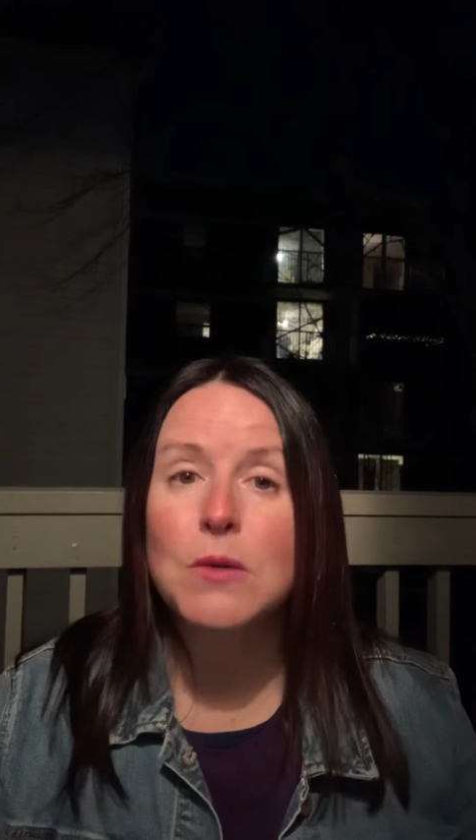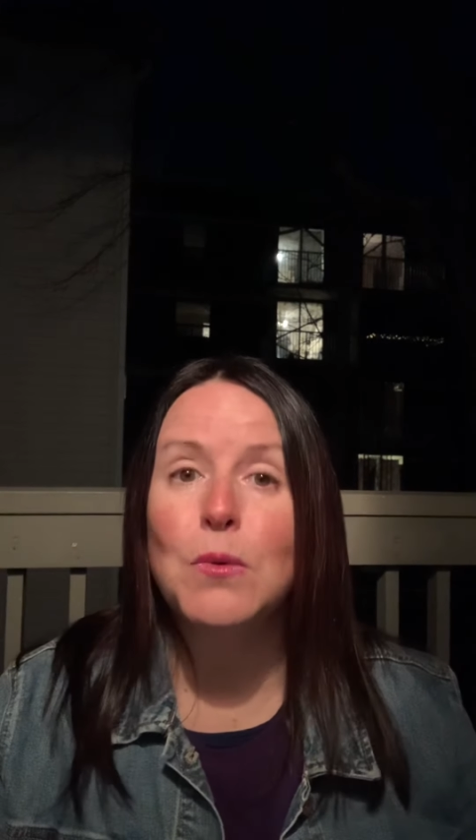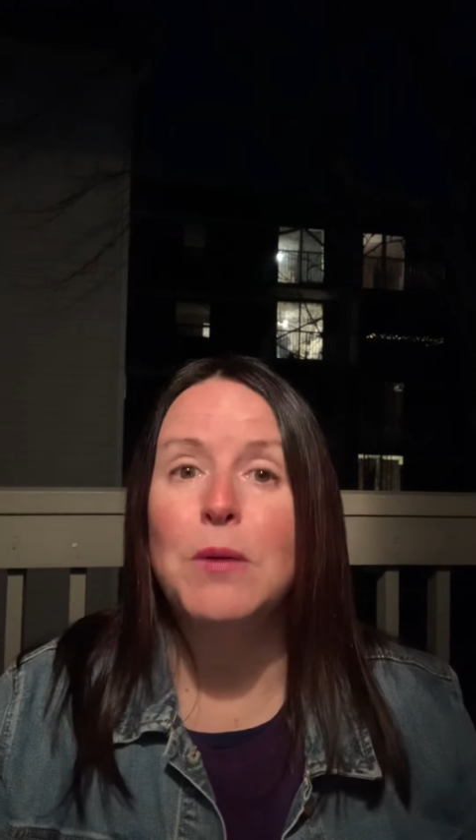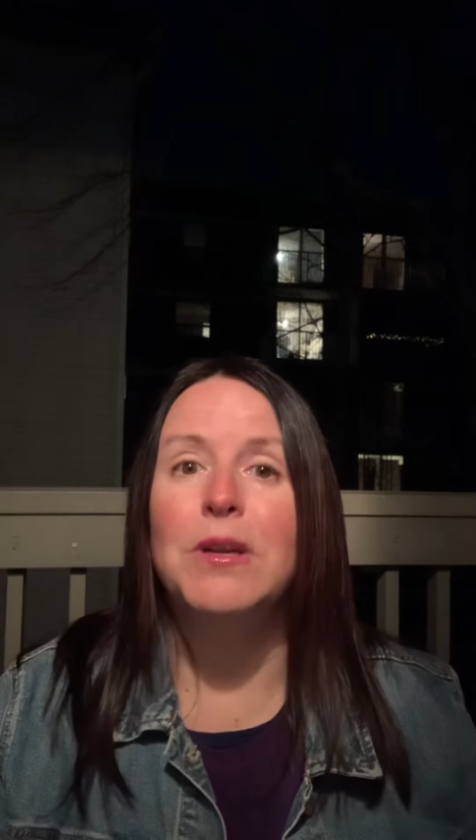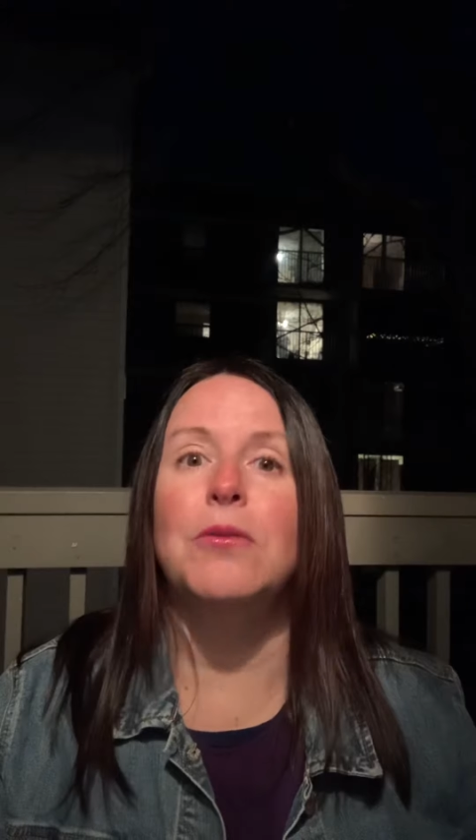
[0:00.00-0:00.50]

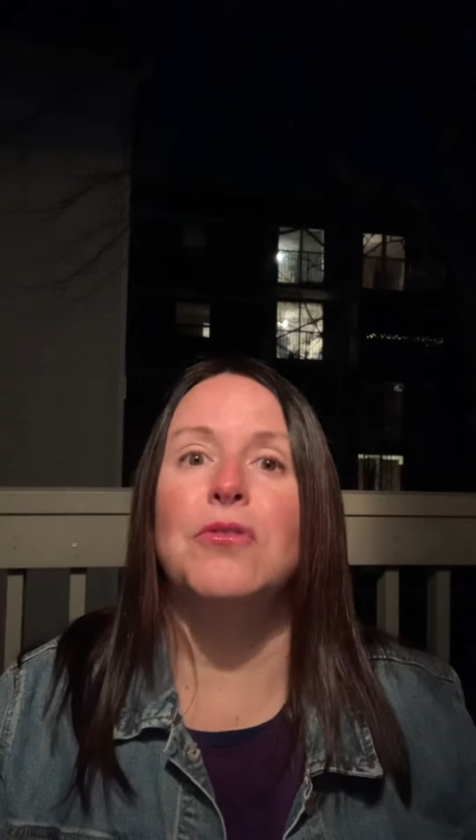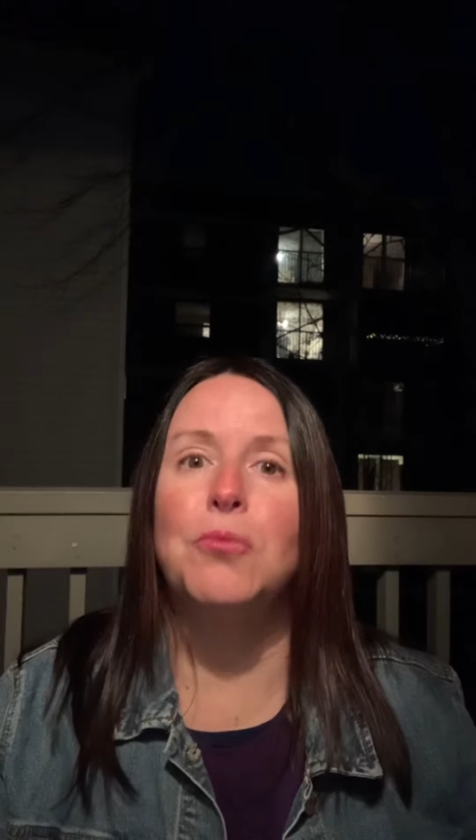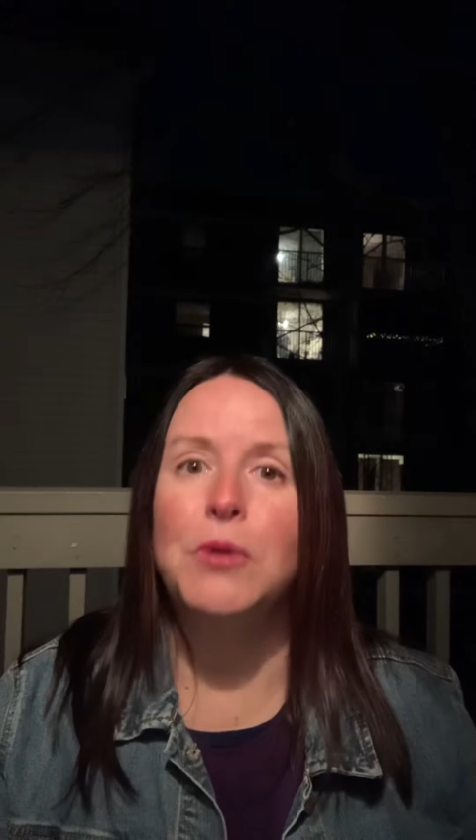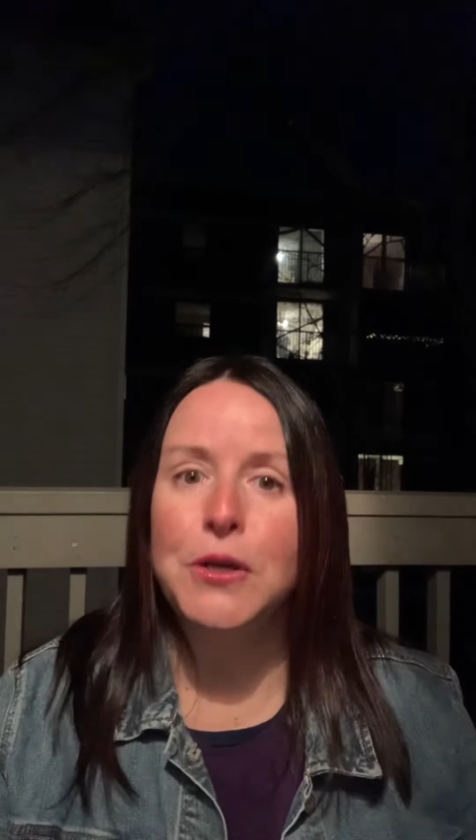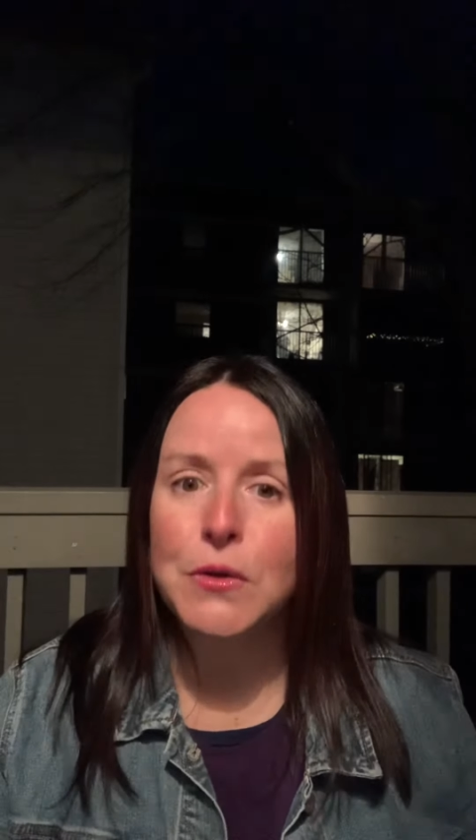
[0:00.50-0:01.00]
away when he was
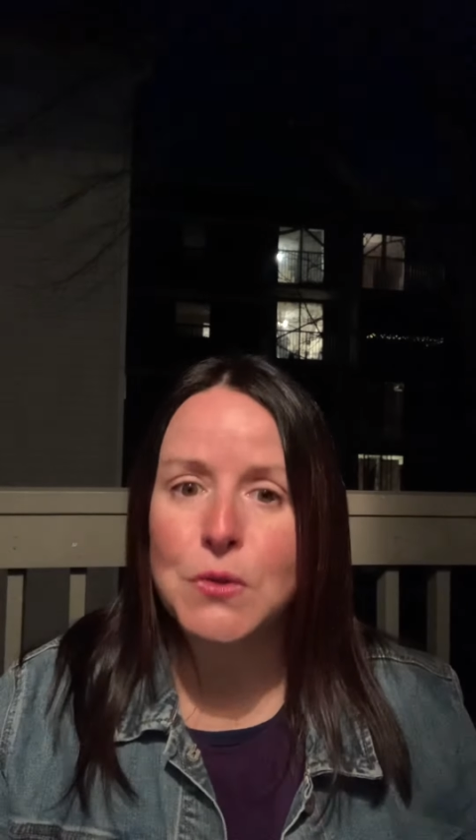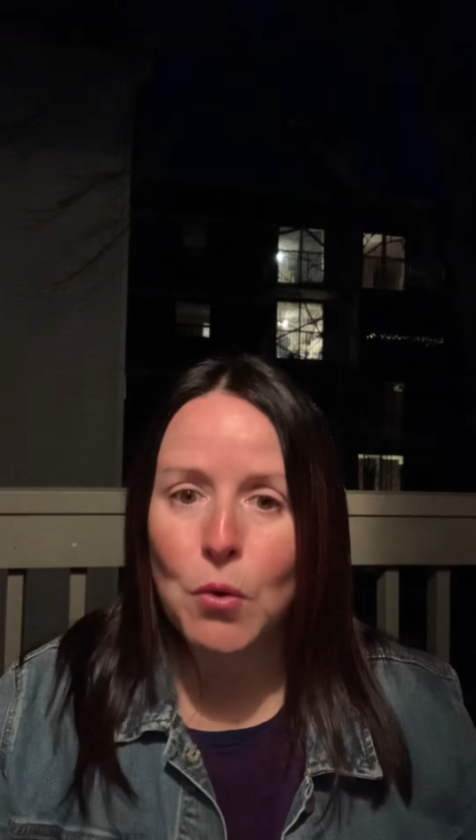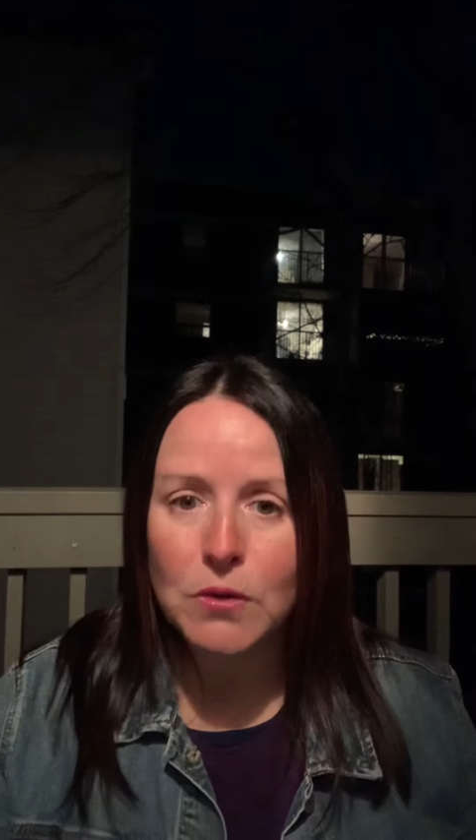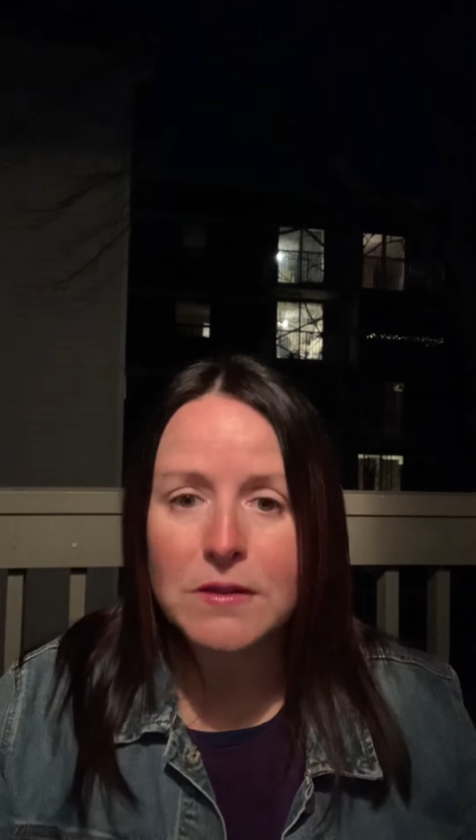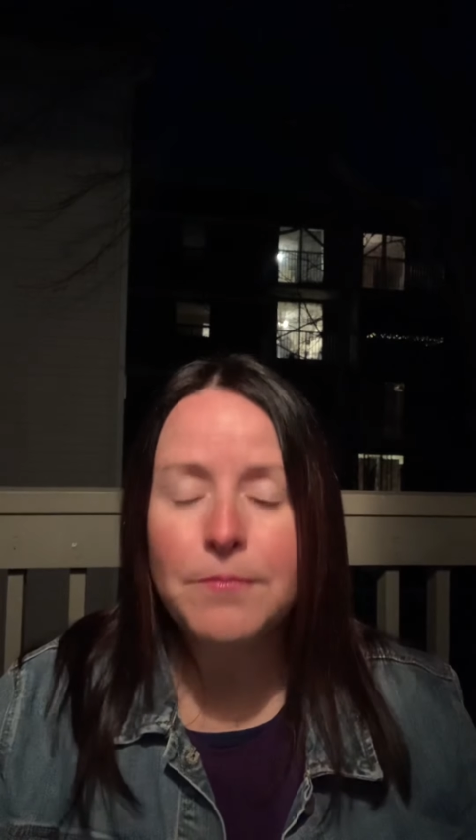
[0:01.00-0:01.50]
three years
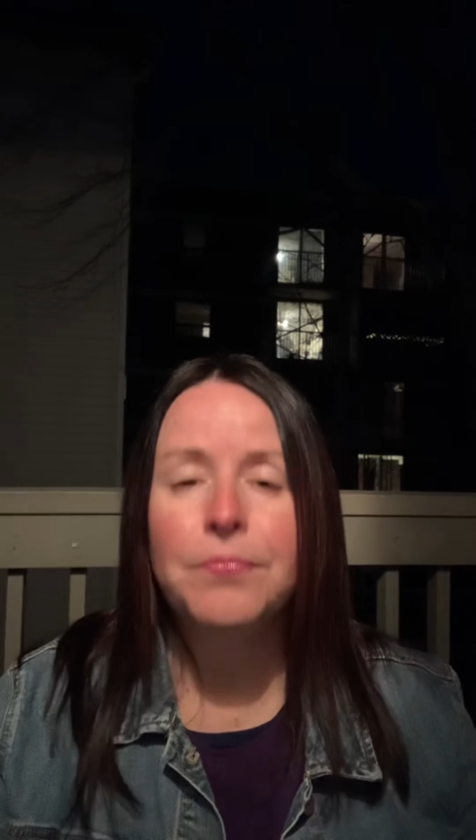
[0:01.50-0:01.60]
old.